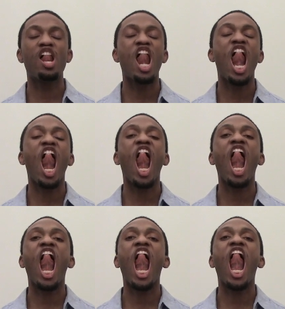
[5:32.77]

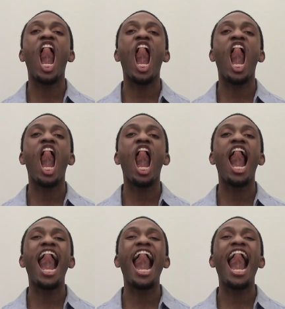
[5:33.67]

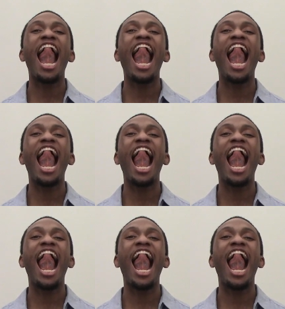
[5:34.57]

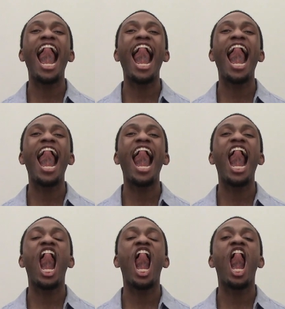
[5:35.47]

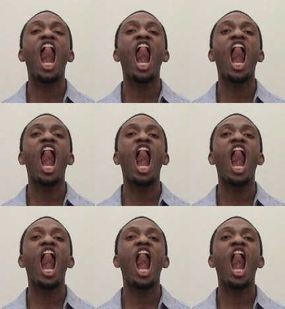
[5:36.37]

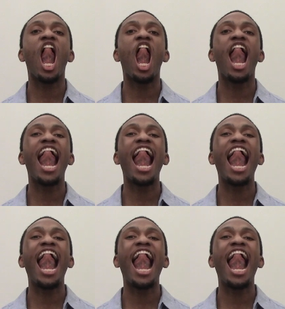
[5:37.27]

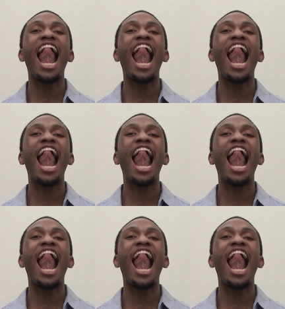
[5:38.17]
(no one is talking)